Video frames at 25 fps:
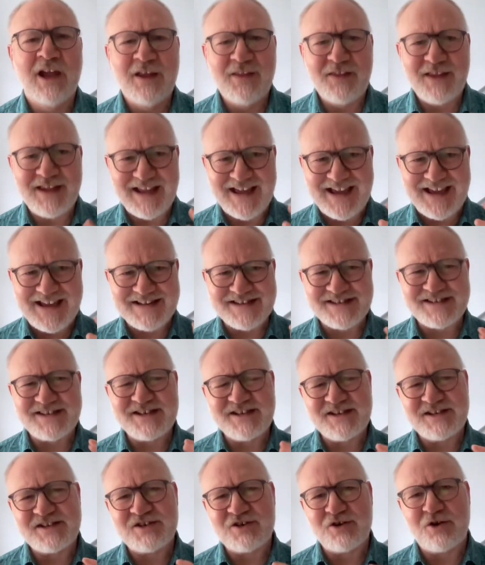the
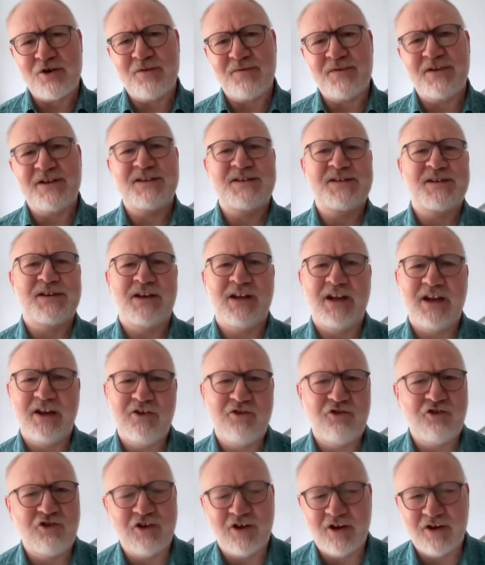essence of his
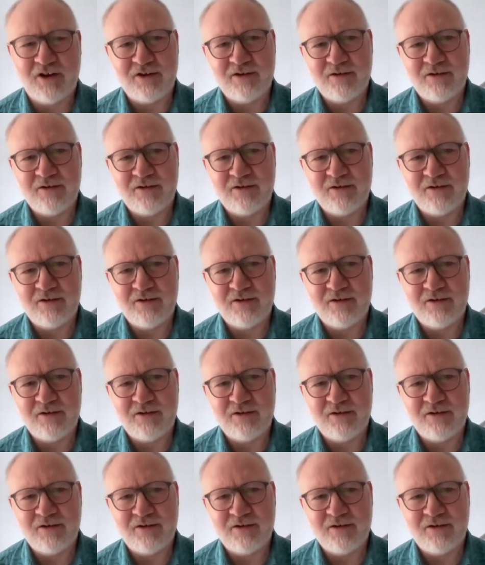nature.